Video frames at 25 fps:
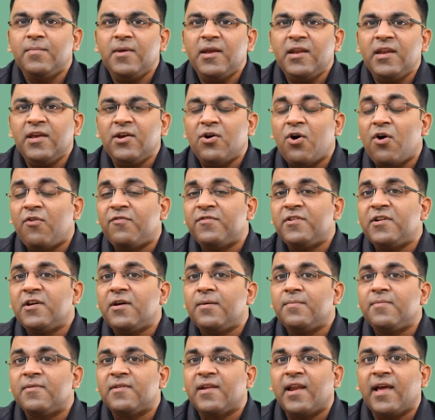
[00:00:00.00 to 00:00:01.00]
meaning of
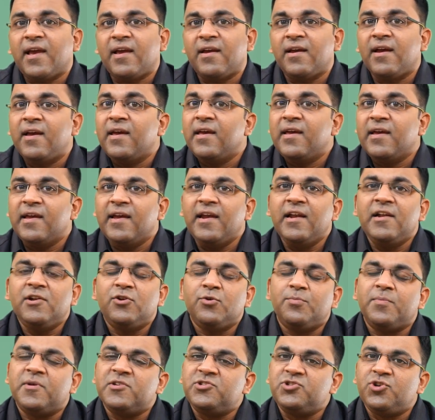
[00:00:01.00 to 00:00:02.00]
terms like yield
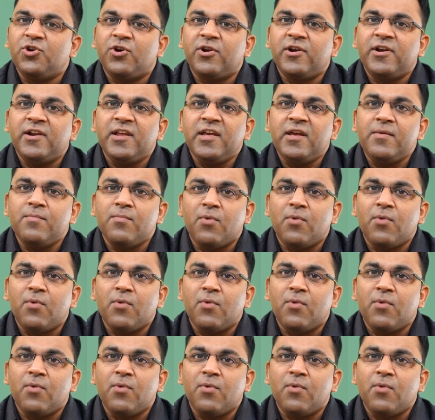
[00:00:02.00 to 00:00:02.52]
to maturity,